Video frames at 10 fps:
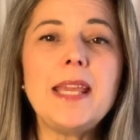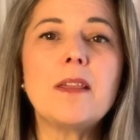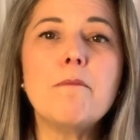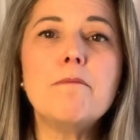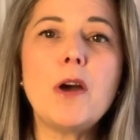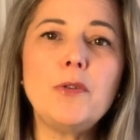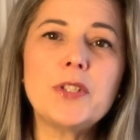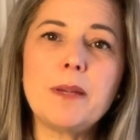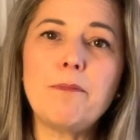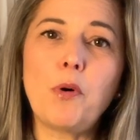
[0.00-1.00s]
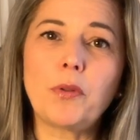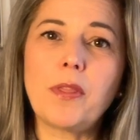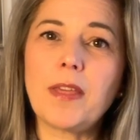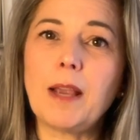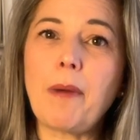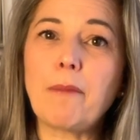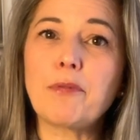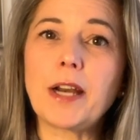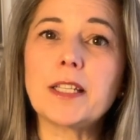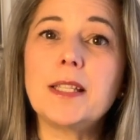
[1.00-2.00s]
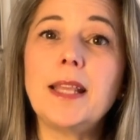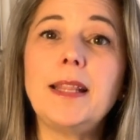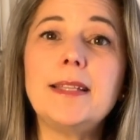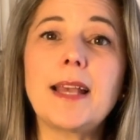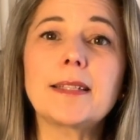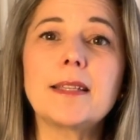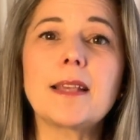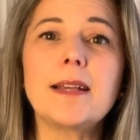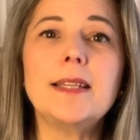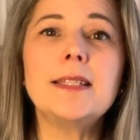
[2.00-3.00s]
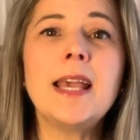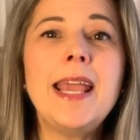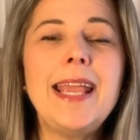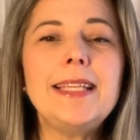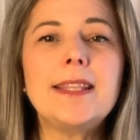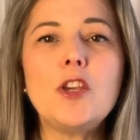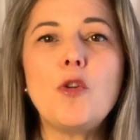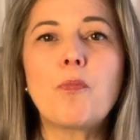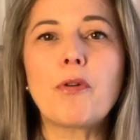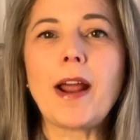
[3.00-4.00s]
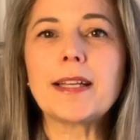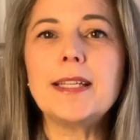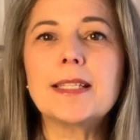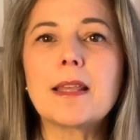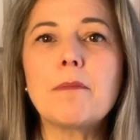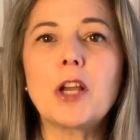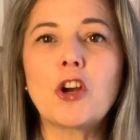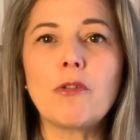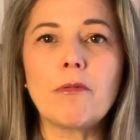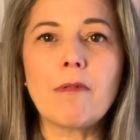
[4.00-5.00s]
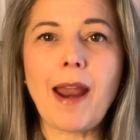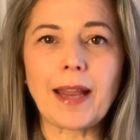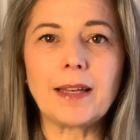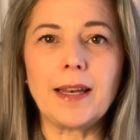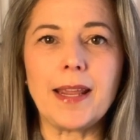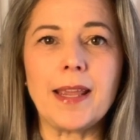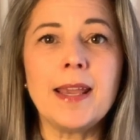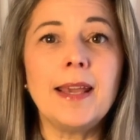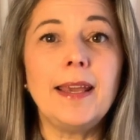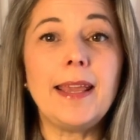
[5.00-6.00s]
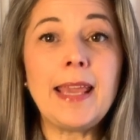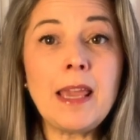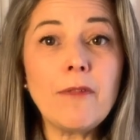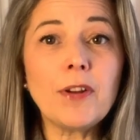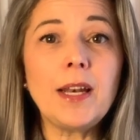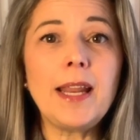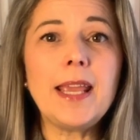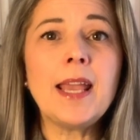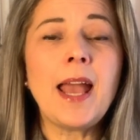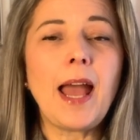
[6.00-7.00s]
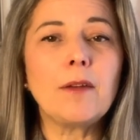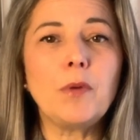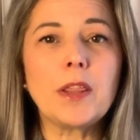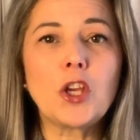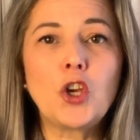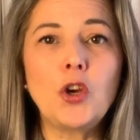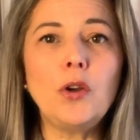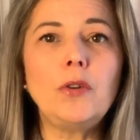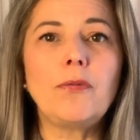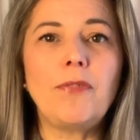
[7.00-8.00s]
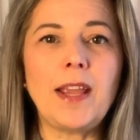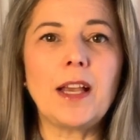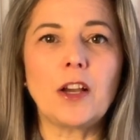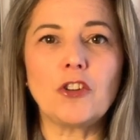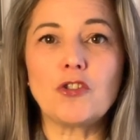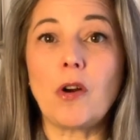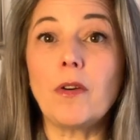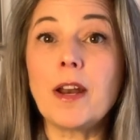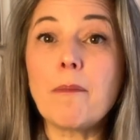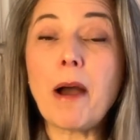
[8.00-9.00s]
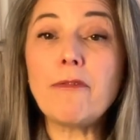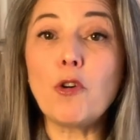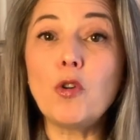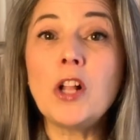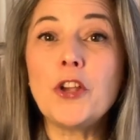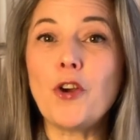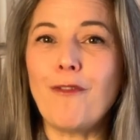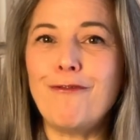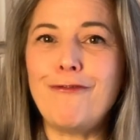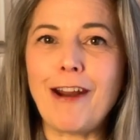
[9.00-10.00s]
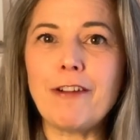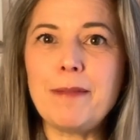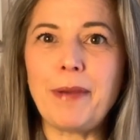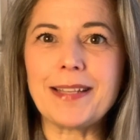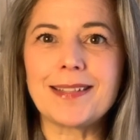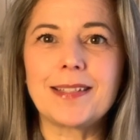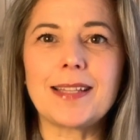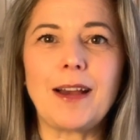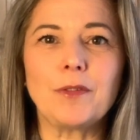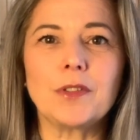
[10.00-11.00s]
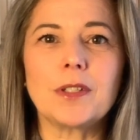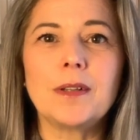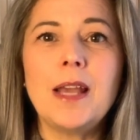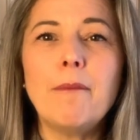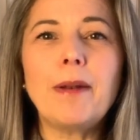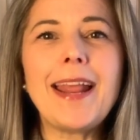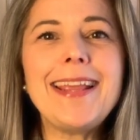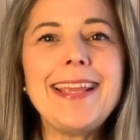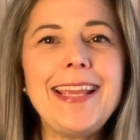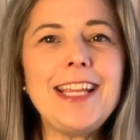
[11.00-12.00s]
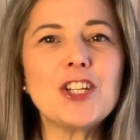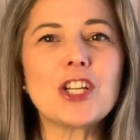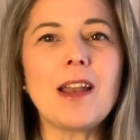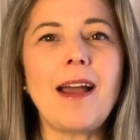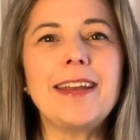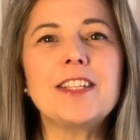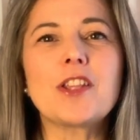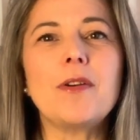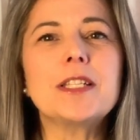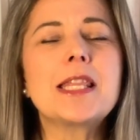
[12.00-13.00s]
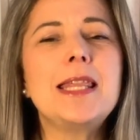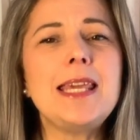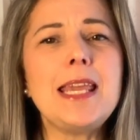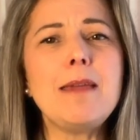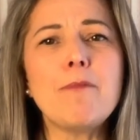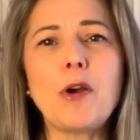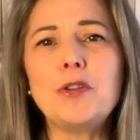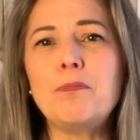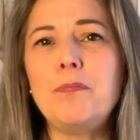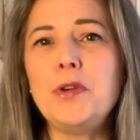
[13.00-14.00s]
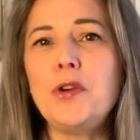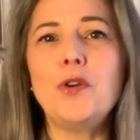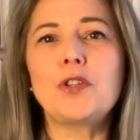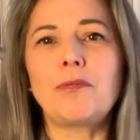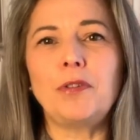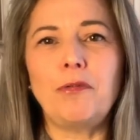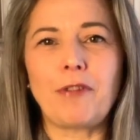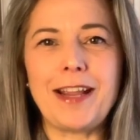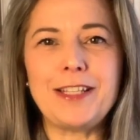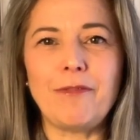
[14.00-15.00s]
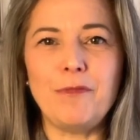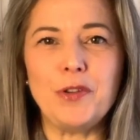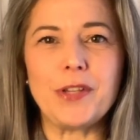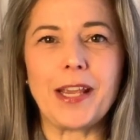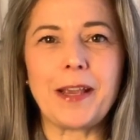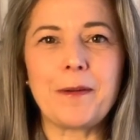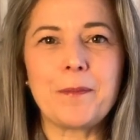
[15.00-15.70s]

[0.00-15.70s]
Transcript: the most important thing about practicing these exercises is that you practice them correctly, evenly and with good finger control, and above all, your very best sound. Play each line as though it's the most beautiful phrase of music.